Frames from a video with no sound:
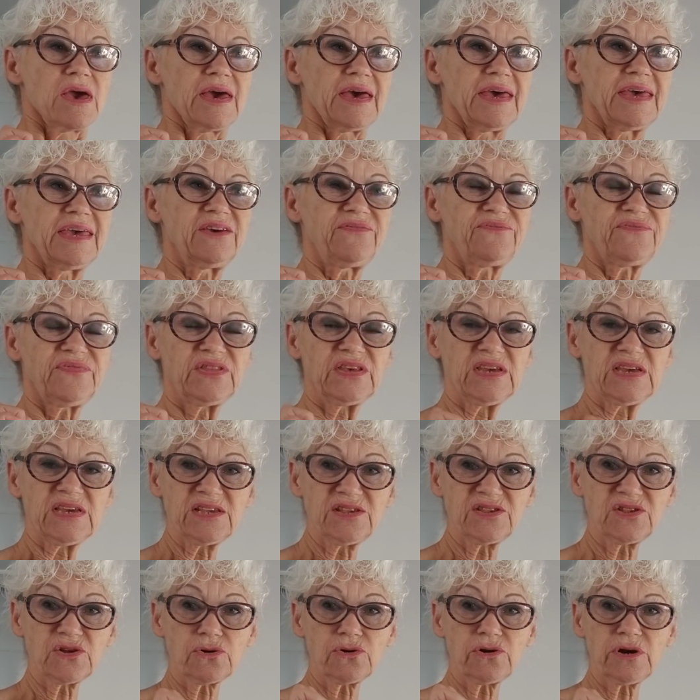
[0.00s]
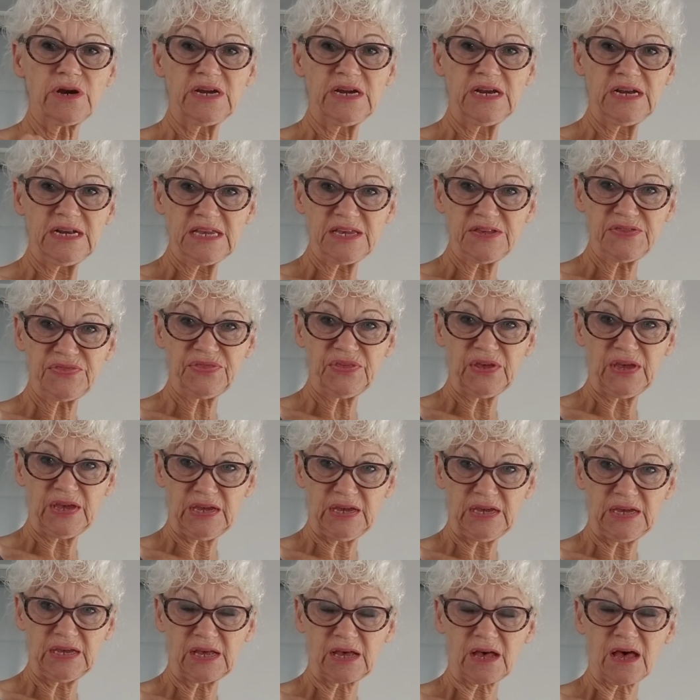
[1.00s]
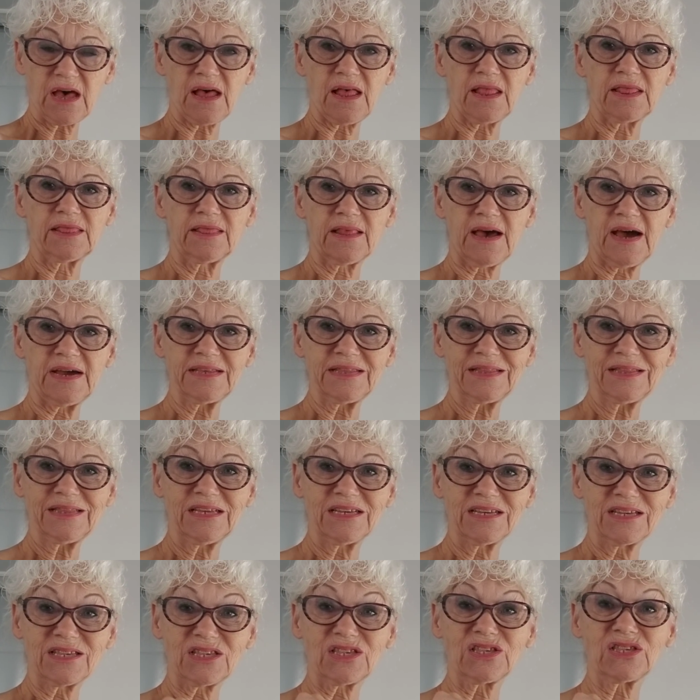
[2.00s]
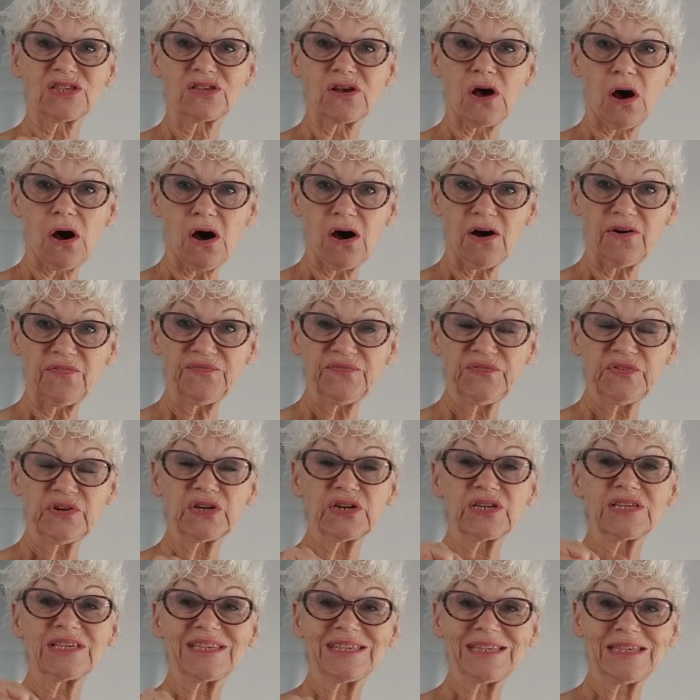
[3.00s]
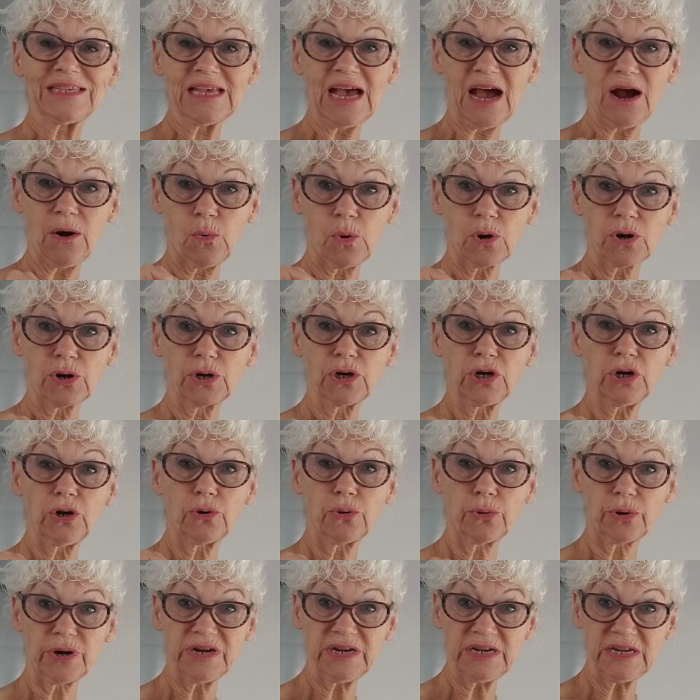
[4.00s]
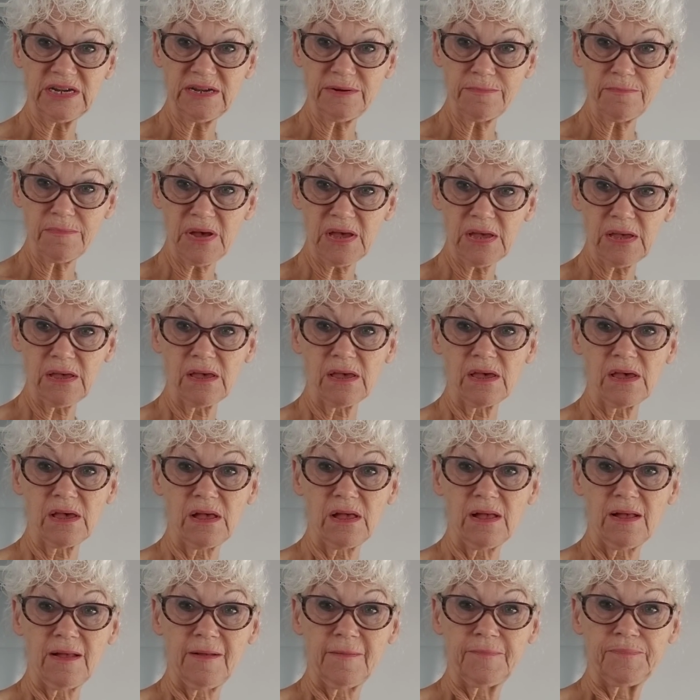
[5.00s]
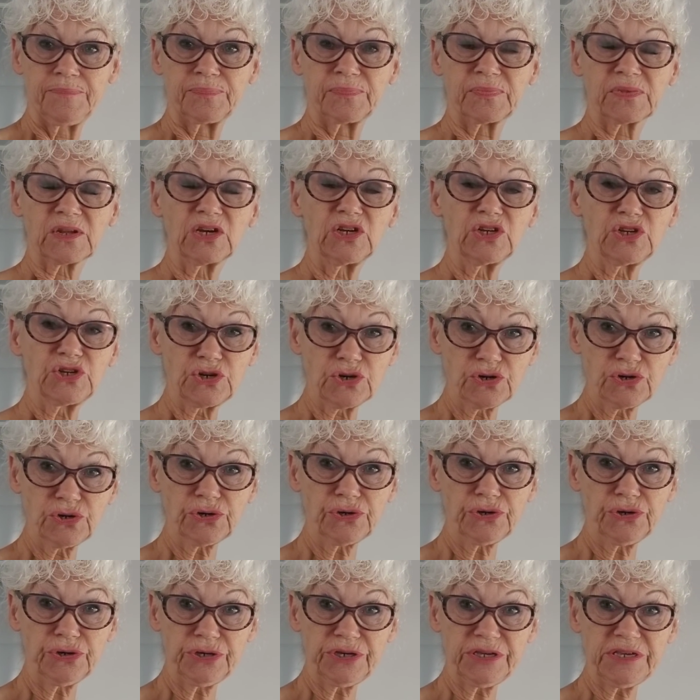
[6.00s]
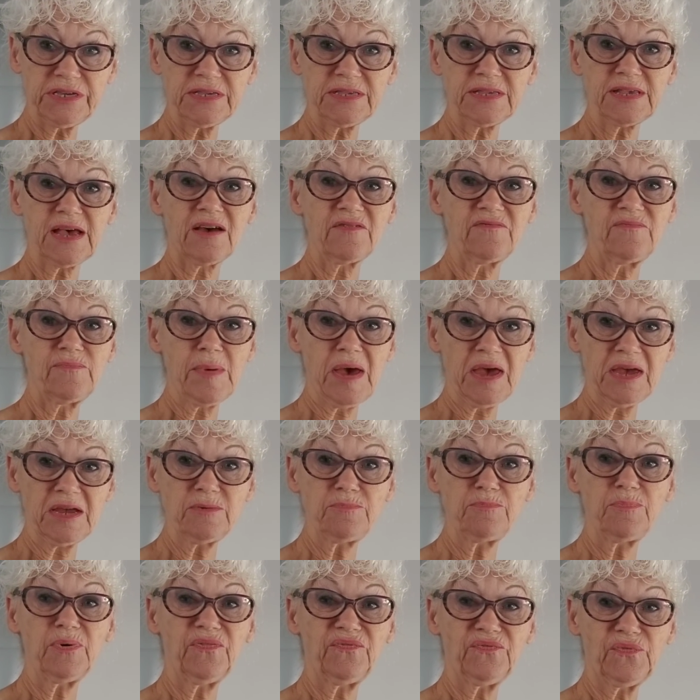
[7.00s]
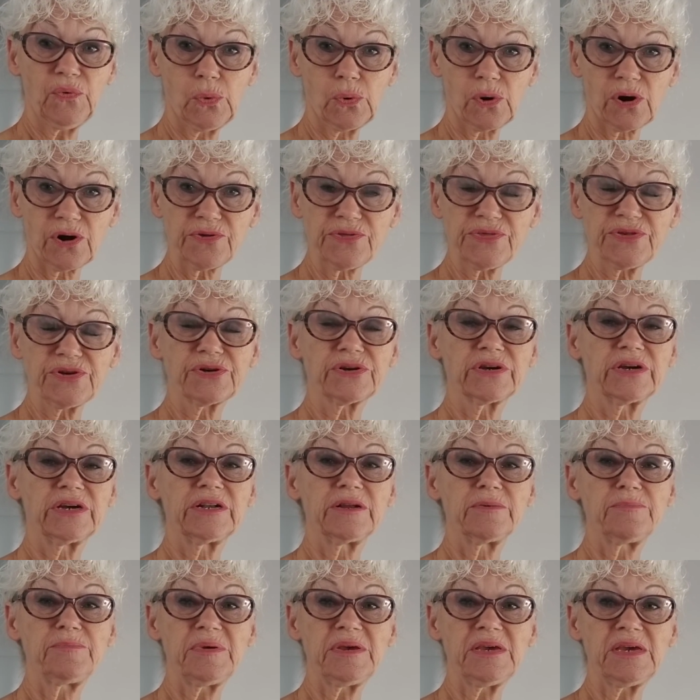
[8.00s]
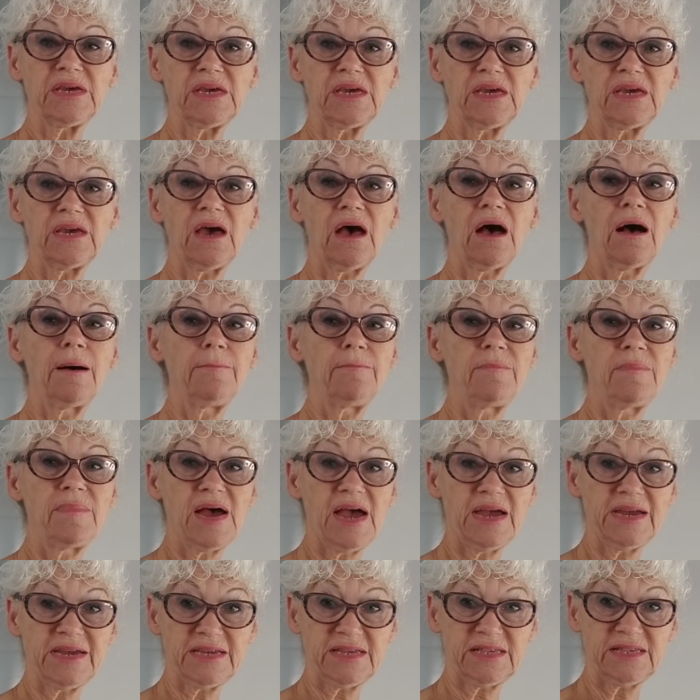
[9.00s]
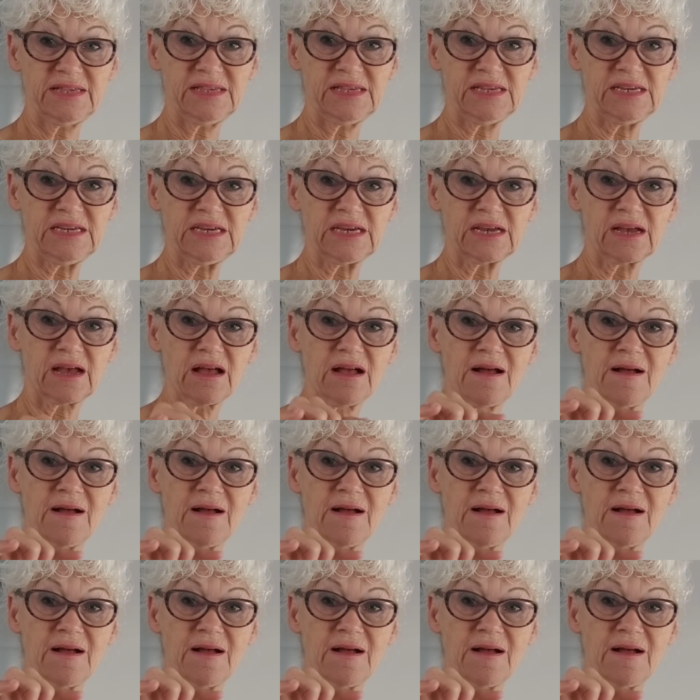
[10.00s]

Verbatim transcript: if these are anything like the soft sour cream sugar cookies I've made before, they're going to be amazing.